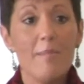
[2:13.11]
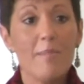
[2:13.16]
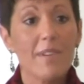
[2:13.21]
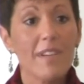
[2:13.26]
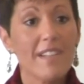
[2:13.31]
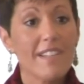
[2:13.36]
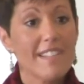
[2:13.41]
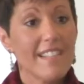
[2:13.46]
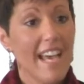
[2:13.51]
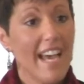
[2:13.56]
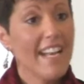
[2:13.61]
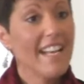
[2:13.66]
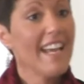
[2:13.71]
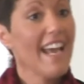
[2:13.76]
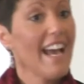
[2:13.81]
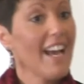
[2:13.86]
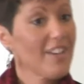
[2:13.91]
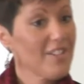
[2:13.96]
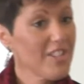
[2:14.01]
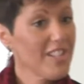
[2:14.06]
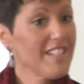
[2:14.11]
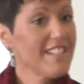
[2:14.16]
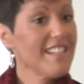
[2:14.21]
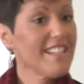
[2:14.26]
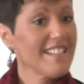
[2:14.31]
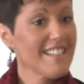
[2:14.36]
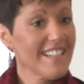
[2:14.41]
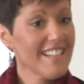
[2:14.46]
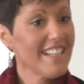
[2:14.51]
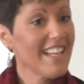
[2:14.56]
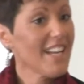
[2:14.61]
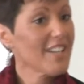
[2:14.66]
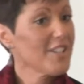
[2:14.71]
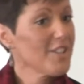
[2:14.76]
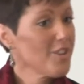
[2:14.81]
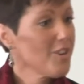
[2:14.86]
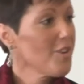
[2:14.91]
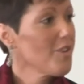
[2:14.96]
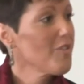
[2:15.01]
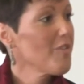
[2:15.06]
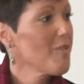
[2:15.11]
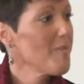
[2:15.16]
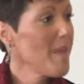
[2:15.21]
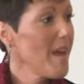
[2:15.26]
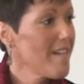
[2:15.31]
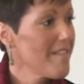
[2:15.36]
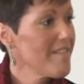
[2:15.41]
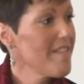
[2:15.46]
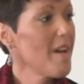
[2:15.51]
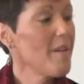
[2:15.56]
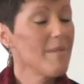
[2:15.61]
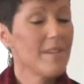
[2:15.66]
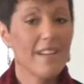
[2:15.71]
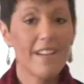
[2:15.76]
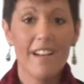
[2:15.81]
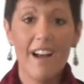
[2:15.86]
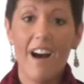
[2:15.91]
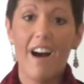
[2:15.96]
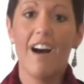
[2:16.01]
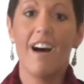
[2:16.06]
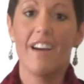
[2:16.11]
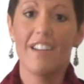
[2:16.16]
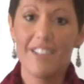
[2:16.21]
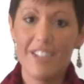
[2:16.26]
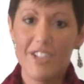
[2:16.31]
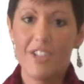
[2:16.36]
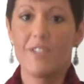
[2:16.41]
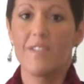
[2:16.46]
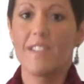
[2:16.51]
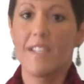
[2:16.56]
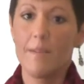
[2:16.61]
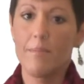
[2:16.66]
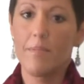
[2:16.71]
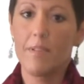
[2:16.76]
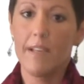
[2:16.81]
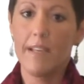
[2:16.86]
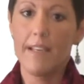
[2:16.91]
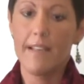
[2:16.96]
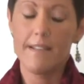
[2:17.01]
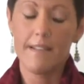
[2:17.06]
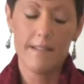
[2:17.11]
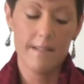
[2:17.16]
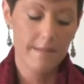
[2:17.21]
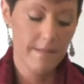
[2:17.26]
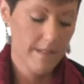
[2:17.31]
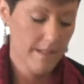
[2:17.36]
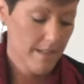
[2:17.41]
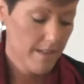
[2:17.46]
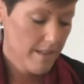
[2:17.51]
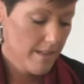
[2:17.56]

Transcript: Because then it actually disconnected her from that feminine, hot, juicy place.